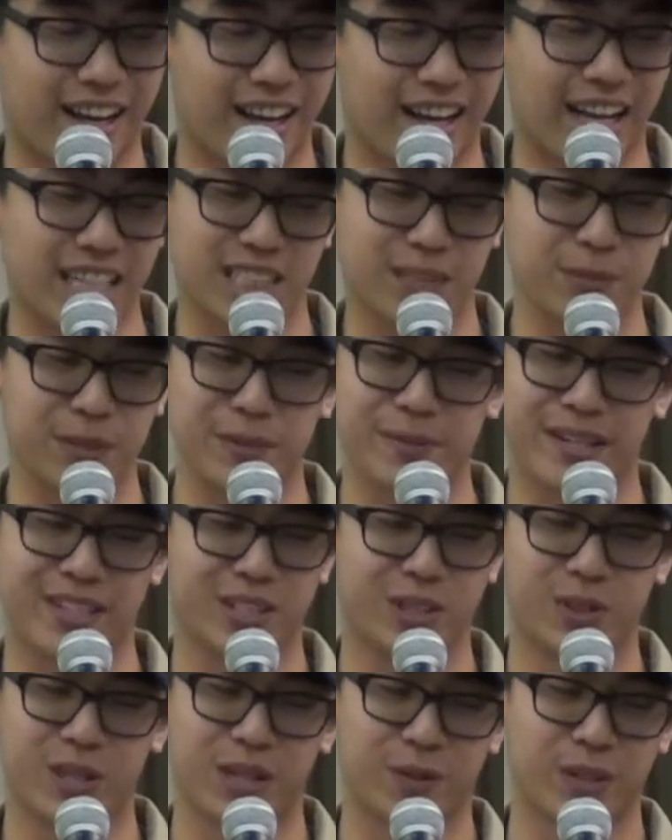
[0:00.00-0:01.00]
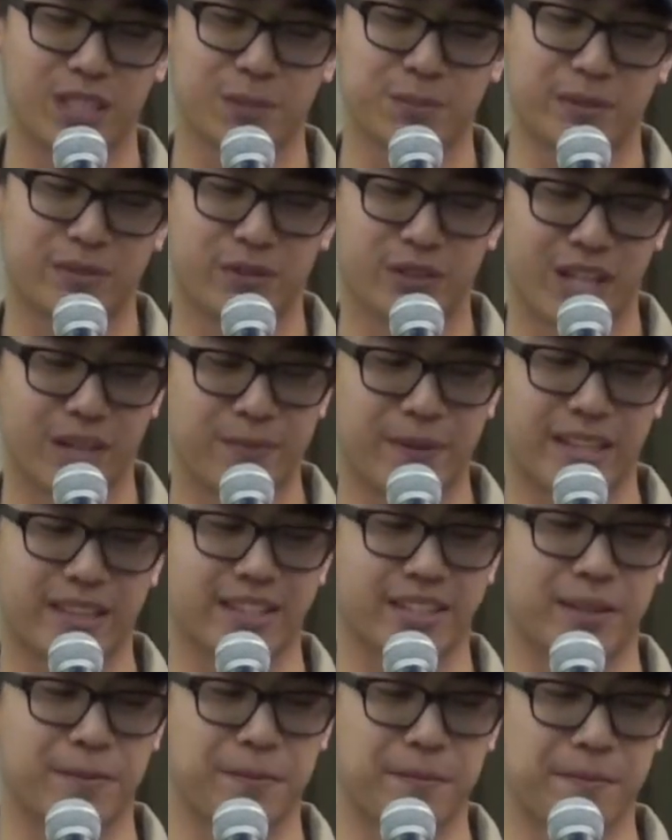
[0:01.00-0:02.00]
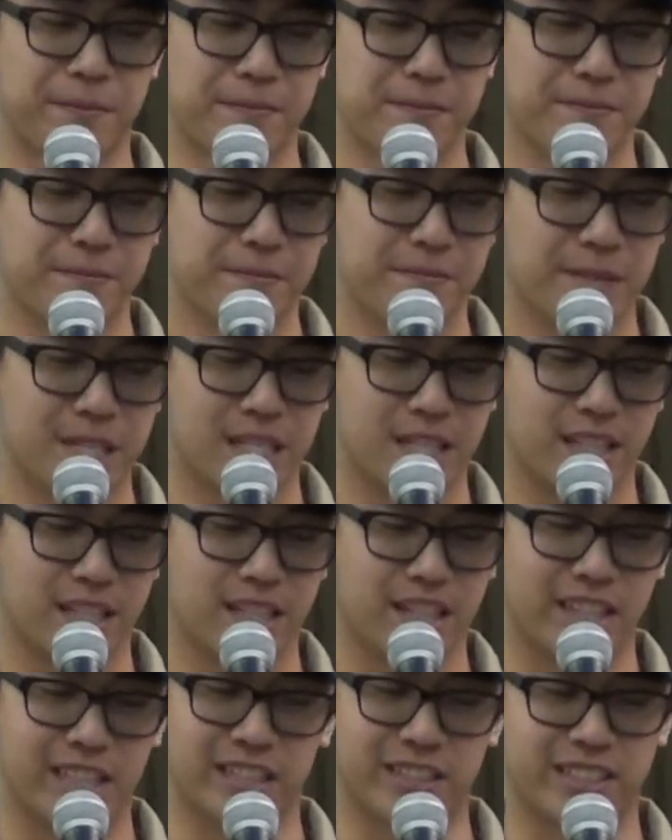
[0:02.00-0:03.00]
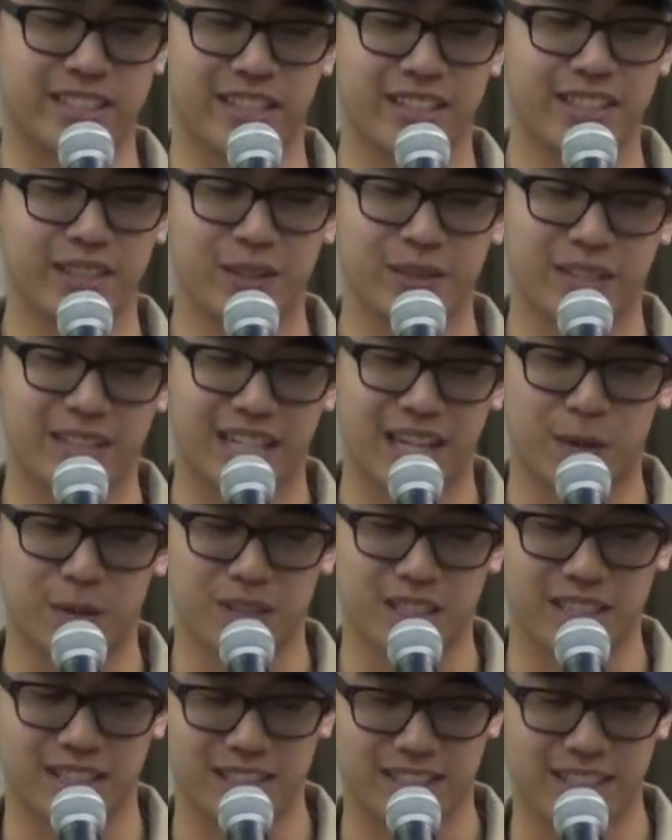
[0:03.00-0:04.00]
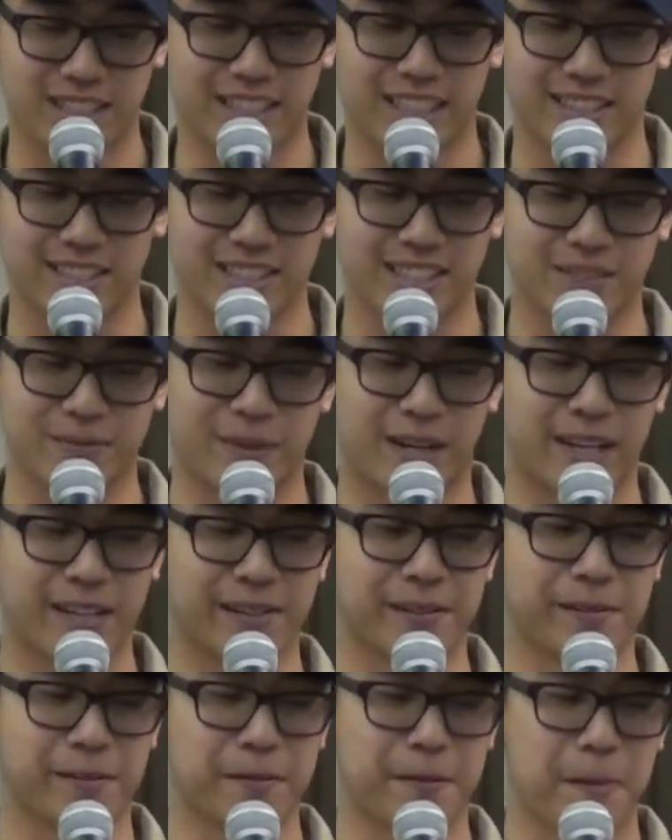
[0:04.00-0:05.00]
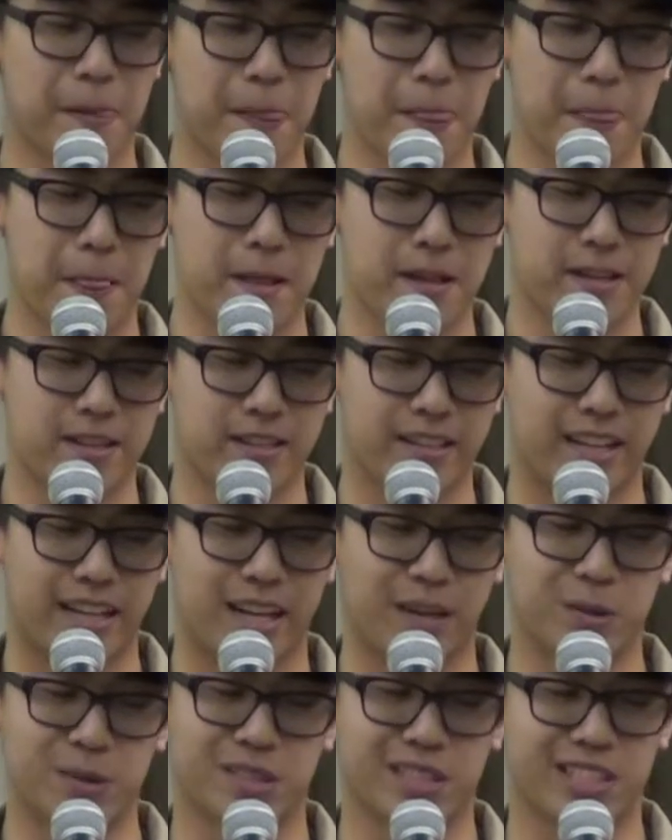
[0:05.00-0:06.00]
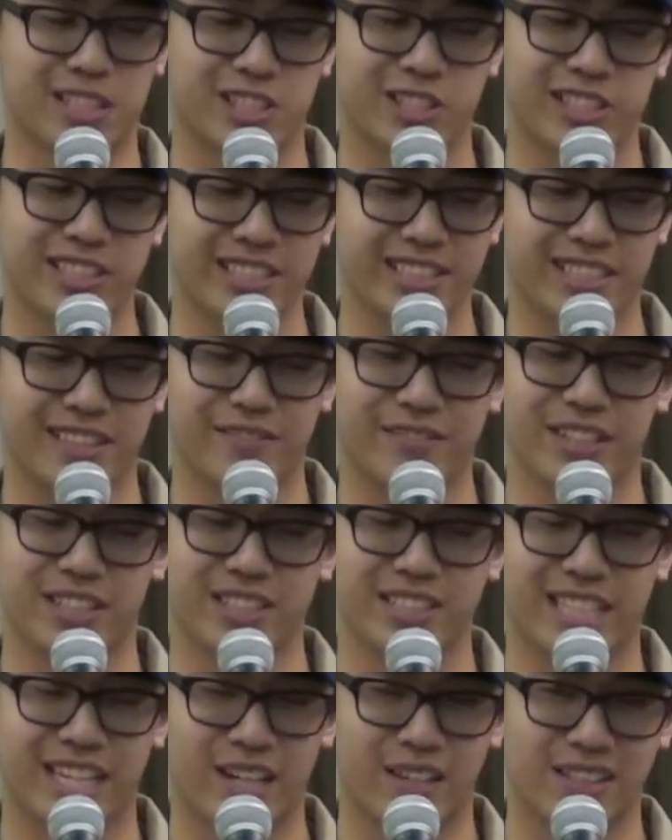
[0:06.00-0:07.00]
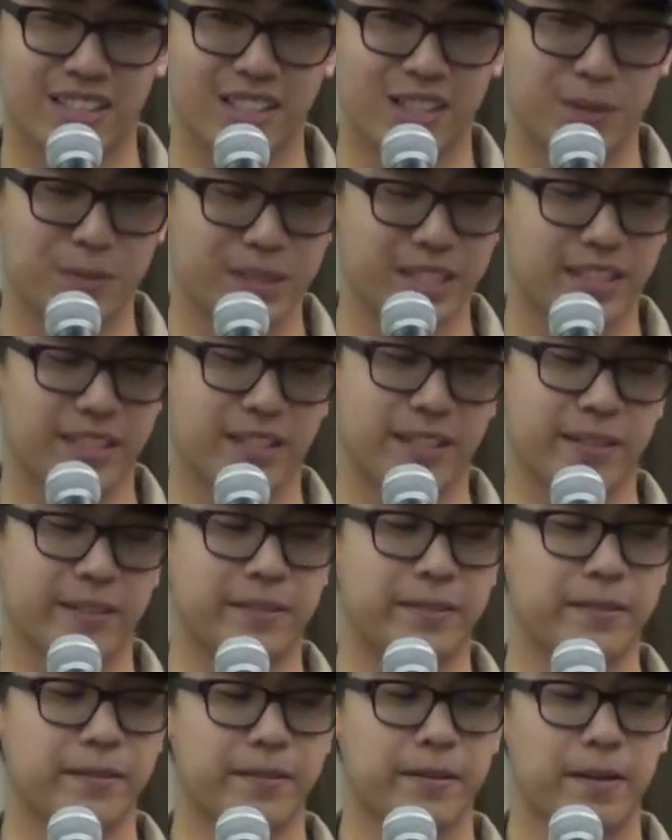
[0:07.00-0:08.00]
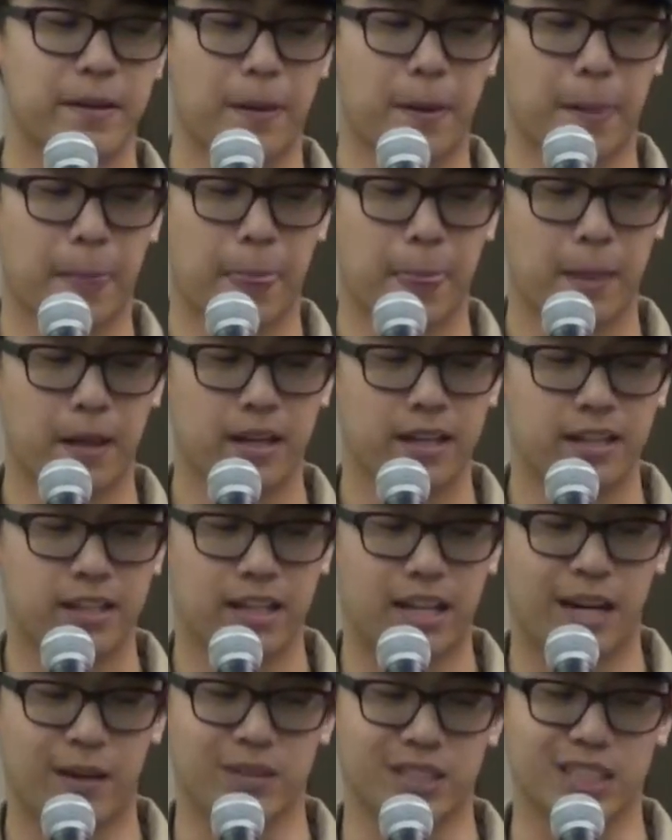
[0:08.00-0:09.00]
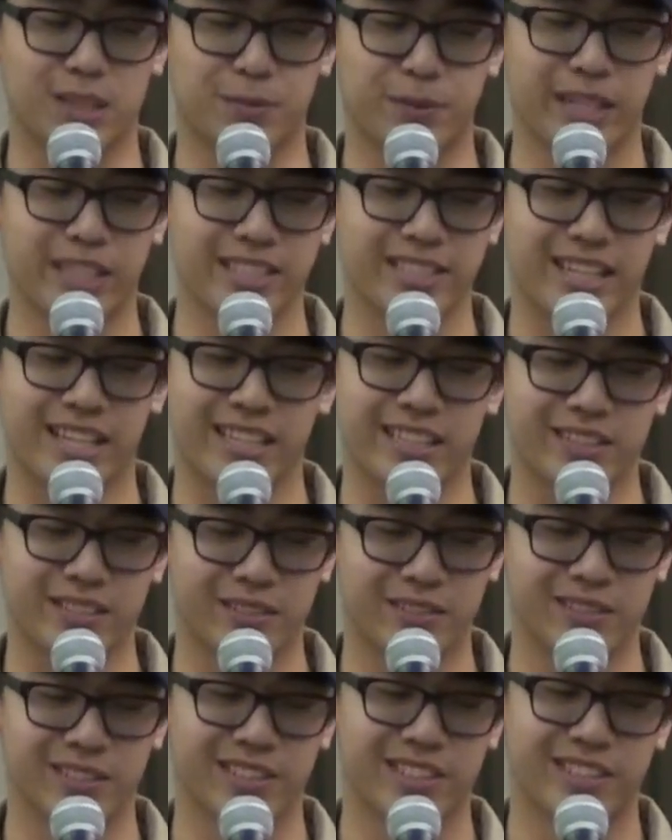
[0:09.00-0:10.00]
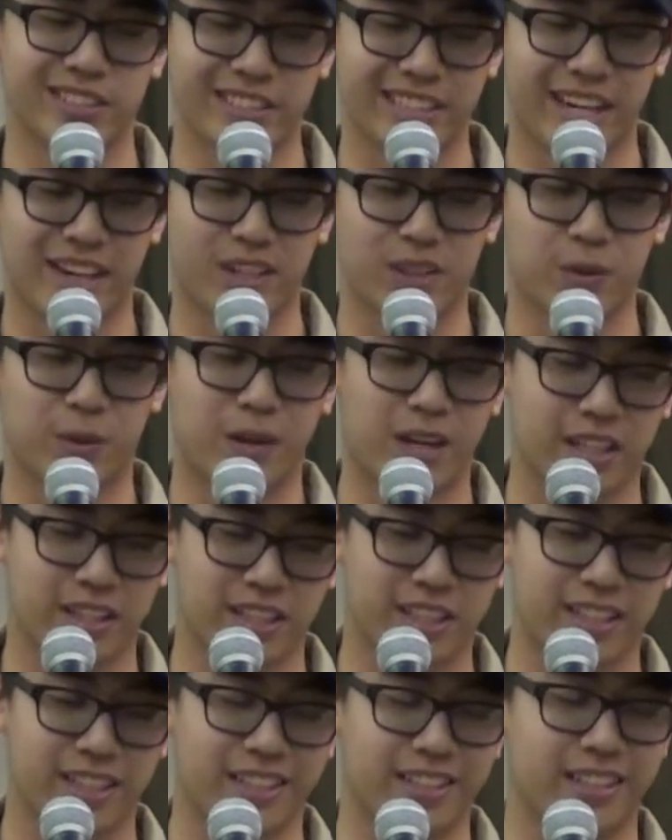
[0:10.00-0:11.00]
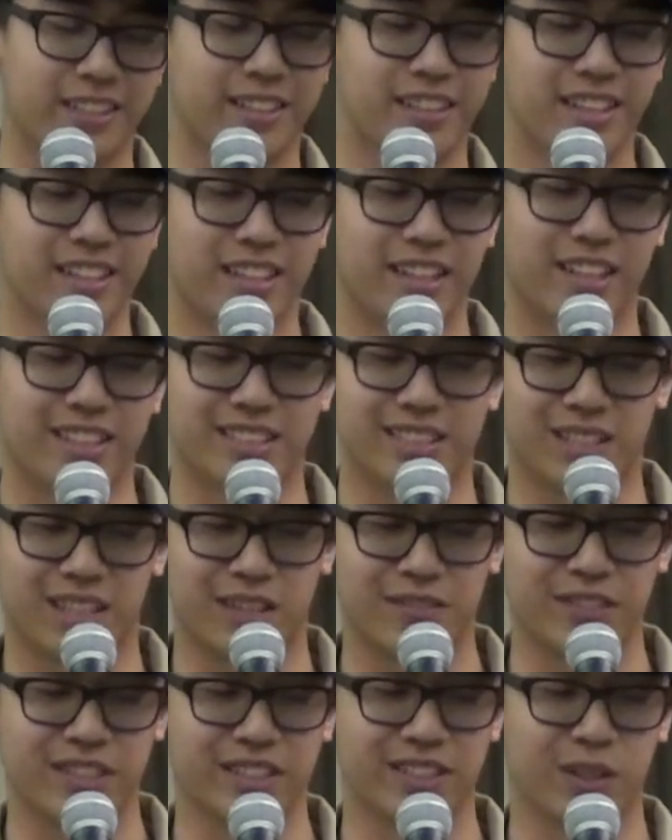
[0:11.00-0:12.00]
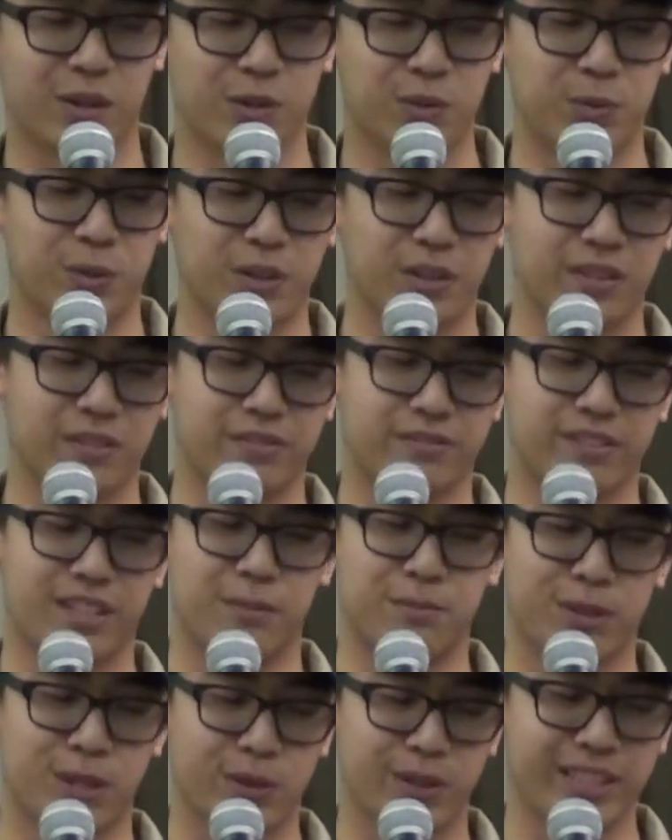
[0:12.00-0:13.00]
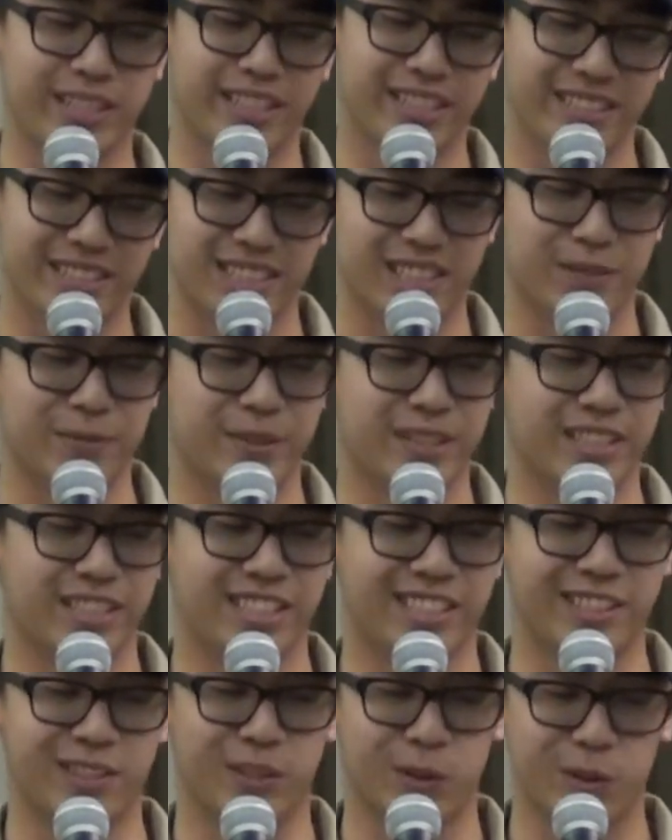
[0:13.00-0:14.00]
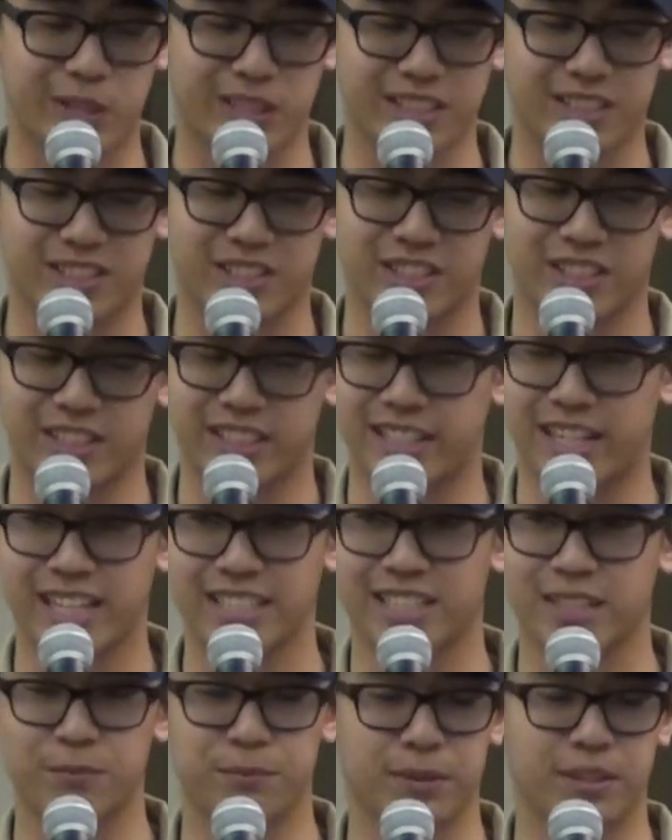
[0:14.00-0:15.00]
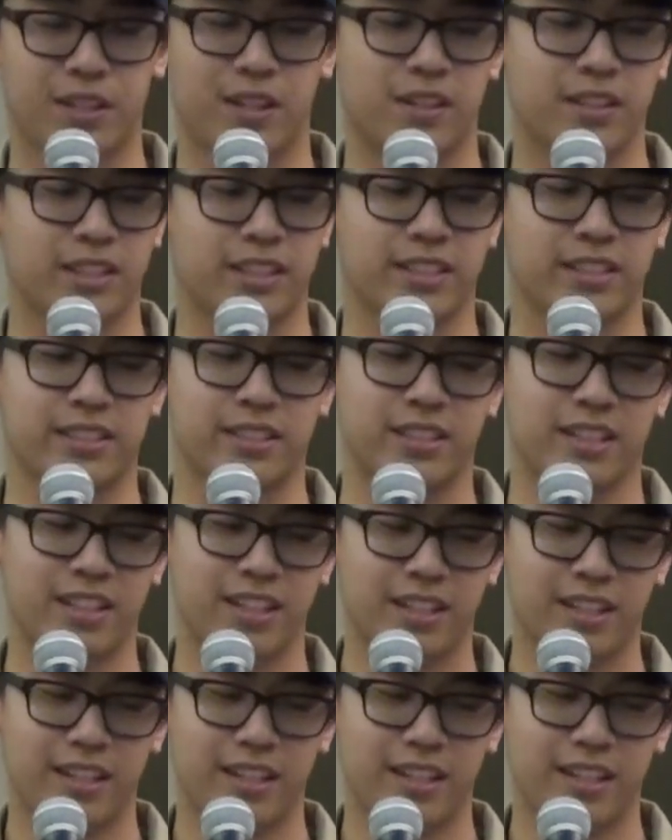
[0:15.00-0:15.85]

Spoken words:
Ask me about who I was before I met them. And I'll tell you that I was a disconnected smile. I was the tree that fell down that nobody heard. I was a sprained ankle learning how to walk again, a starving lone wolf, a broken instrument in an orchestra that I didn't belong in.